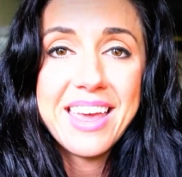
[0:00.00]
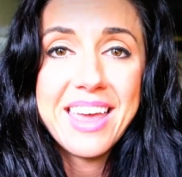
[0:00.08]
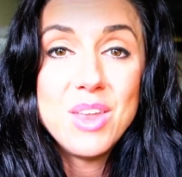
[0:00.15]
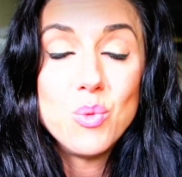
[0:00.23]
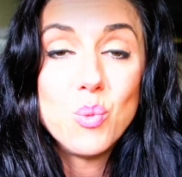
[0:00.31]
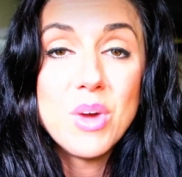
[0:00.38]

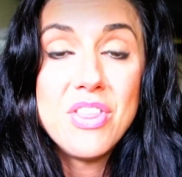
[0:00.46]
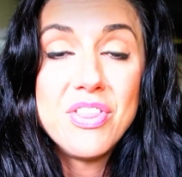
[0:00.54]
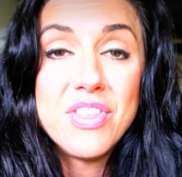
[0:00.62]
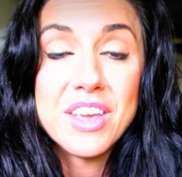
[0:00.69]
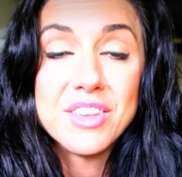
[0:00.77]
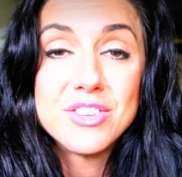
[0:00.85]
And when
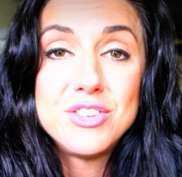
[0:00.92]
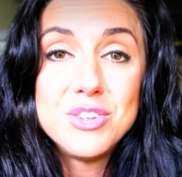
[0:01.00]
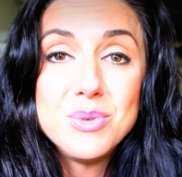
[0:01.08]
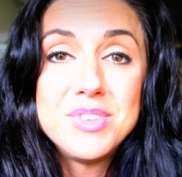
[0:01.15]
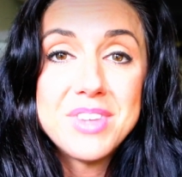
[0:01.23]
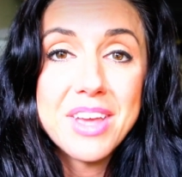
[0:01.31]
things
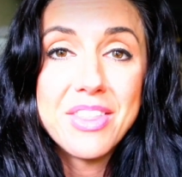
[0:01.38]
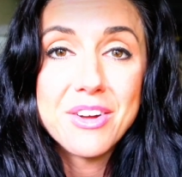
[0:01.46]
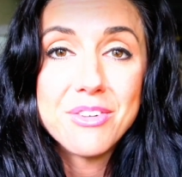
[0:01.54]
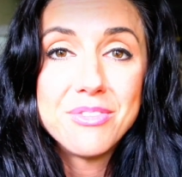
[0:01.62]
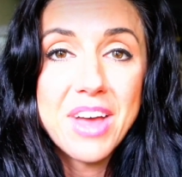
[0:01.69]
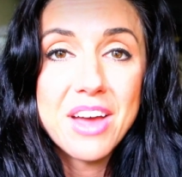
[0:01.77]
do say
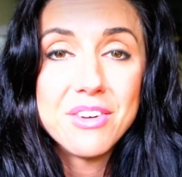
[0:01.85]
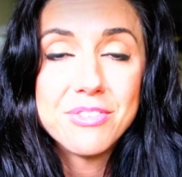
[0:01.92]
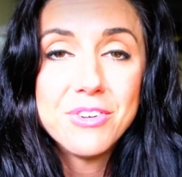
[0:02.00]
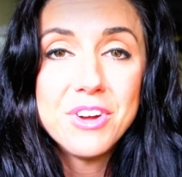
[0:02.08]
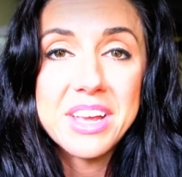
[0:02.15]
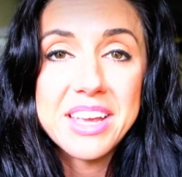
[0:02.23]
they're
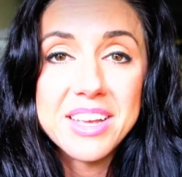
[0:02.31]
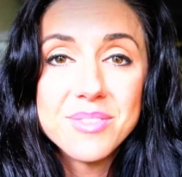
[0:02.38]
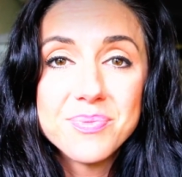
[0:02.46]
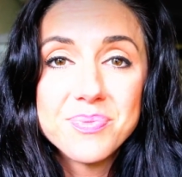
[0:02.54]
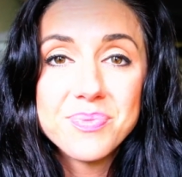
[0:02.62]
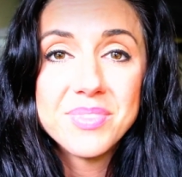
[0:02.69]

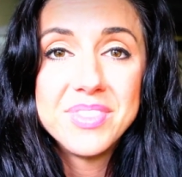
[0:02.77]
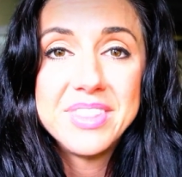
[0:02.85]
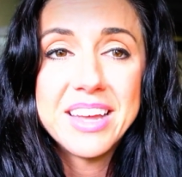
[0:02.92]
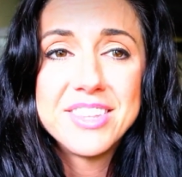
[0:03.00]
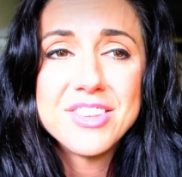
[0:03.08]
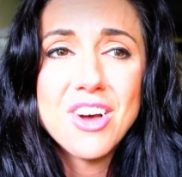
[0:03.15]
fat-free,
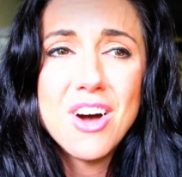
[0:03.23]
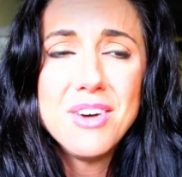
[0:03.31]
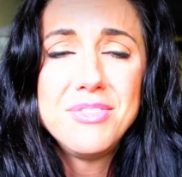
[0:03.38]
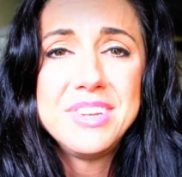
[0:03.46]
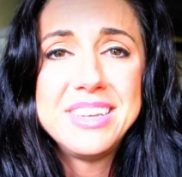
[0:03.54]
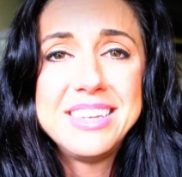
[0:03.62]
that's
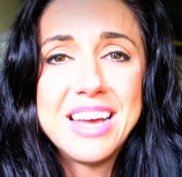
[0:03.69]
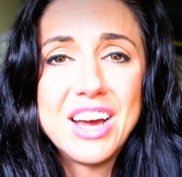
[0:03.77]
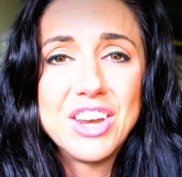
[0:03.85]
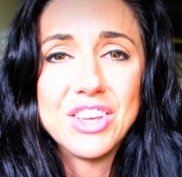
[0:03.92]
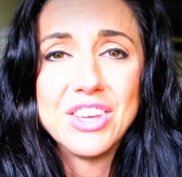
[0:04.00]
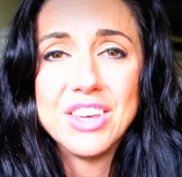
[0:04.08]
often
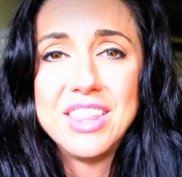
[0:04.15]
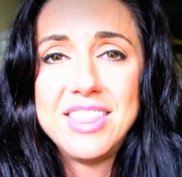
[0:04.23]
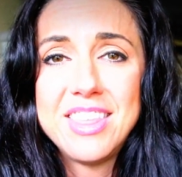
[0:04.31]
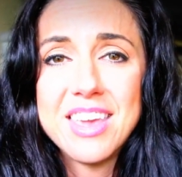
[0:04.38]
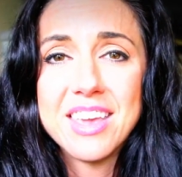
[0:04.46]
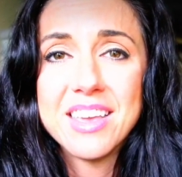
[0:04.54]
not a
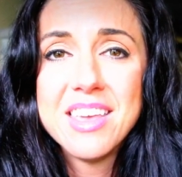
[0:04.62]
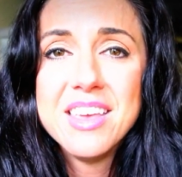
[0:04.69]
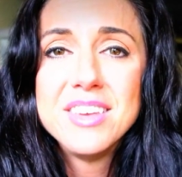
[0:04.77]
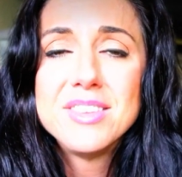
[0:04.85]
good thing.